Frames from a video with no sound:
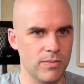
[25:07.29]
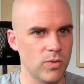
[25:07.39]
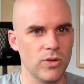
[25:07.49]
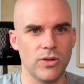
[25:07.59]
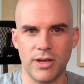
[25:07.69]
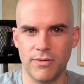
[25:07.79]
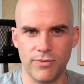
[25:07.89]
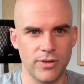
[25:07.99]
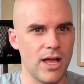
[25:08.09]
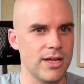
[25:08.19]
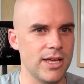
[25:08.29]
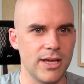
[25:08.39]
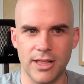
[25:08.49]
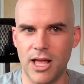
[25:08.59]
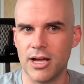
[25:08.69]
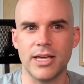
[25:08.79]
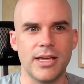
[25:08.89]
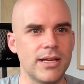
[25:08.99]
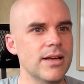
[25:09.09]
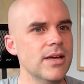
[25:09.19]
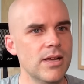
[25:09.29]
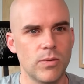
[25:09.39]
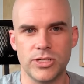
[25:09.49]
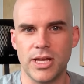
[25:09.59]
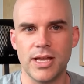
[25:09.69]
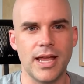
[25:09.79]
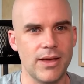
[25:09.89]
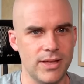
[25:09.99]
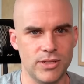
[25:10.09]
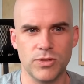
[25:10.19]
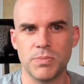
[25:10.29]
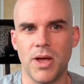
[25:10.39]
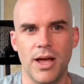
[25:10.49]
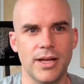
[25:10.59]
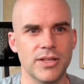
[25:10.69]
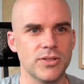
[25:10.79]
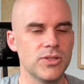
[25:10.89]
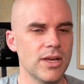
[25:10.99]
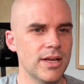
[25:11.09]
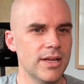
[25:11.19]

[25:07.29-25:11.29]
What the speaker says: and we're looking for locking, unlocking. We're seeing how that responds.